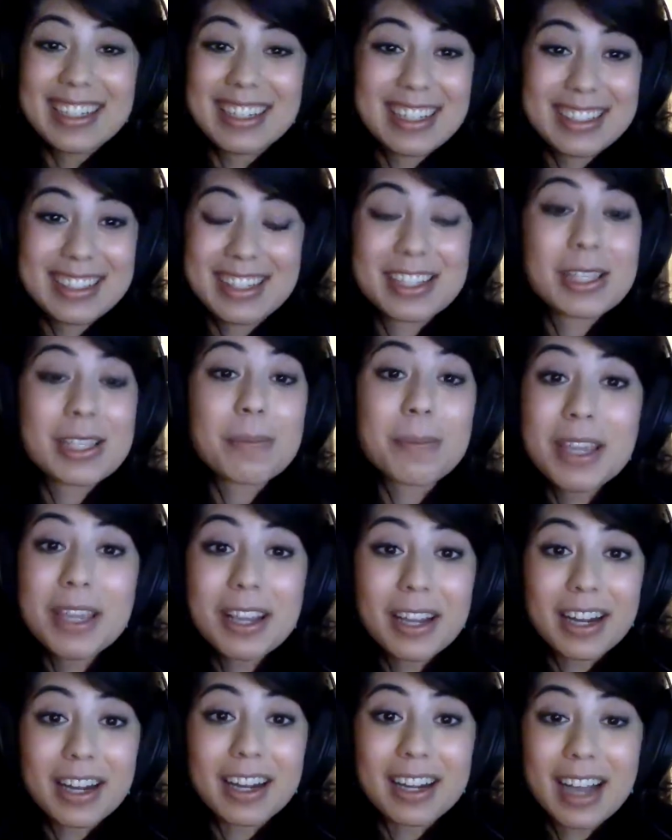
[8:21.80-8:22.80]

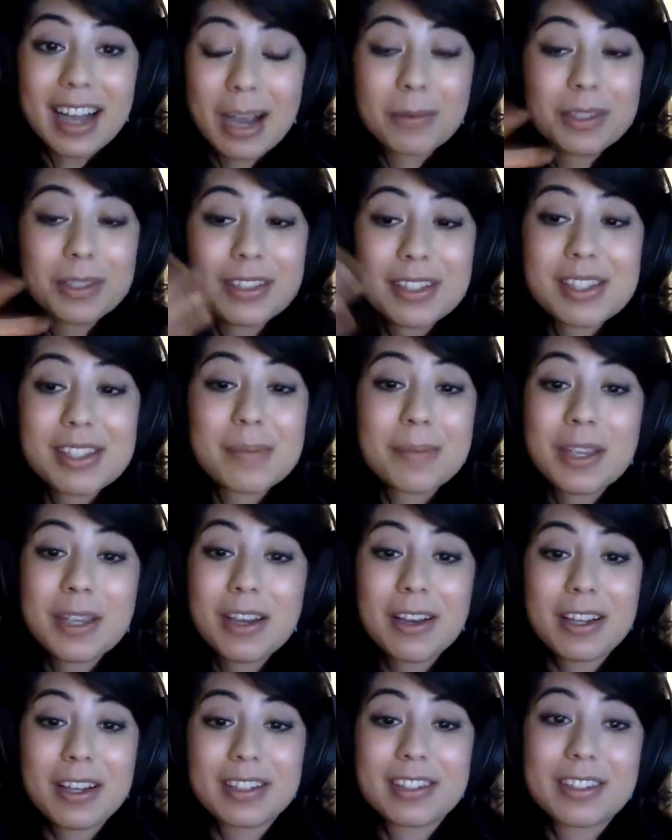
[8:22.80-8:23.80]
disappear. I wouldn't
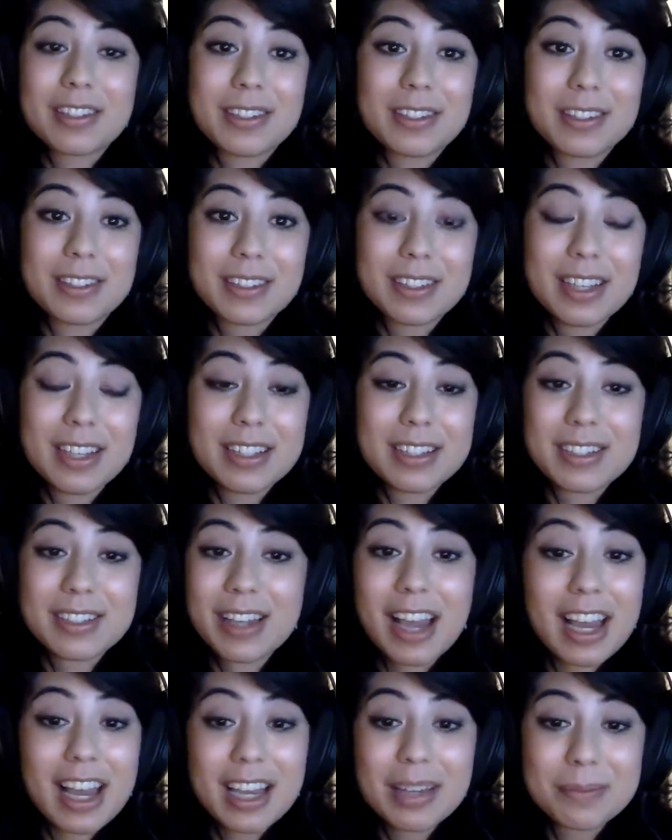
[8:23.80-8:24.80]
disappear into
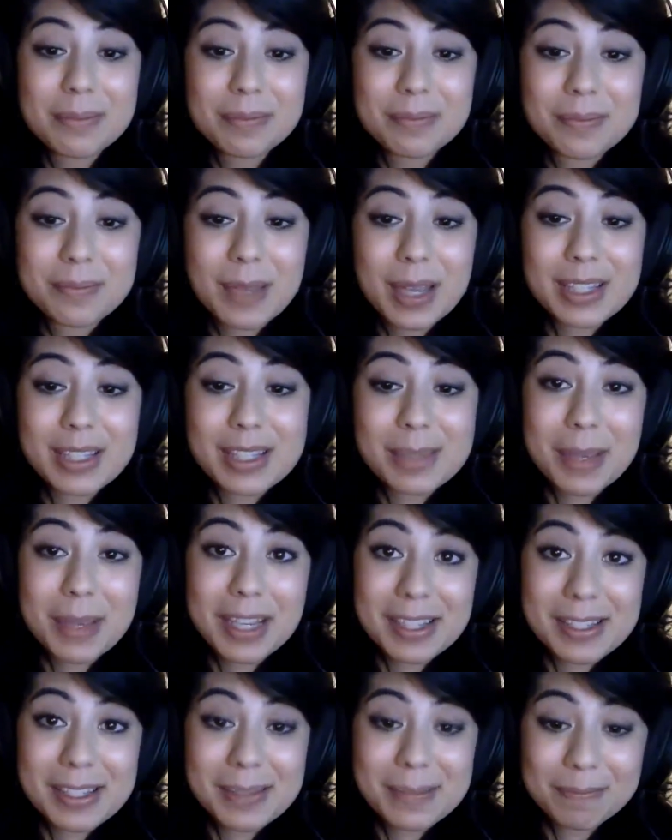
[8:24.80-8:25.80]
time and
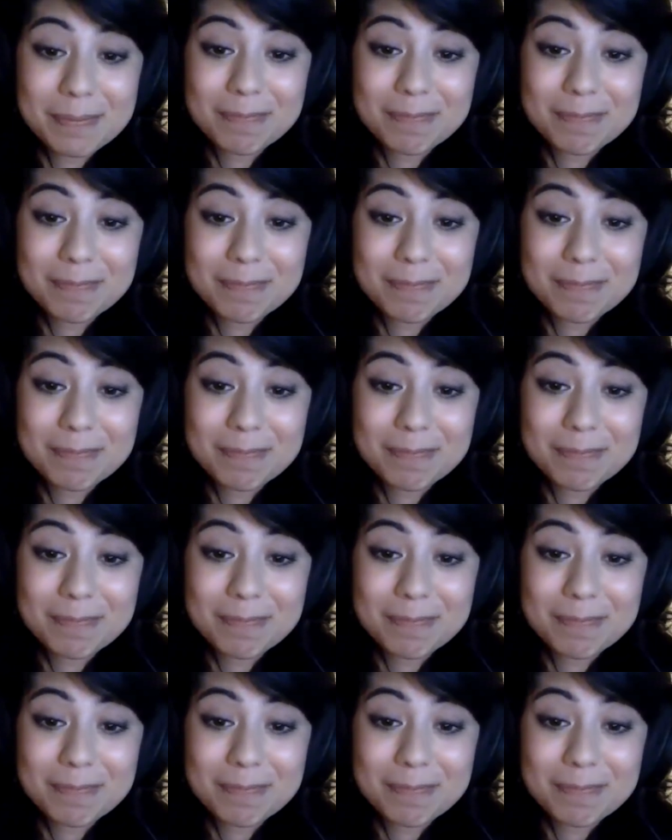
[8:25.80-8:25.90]
space.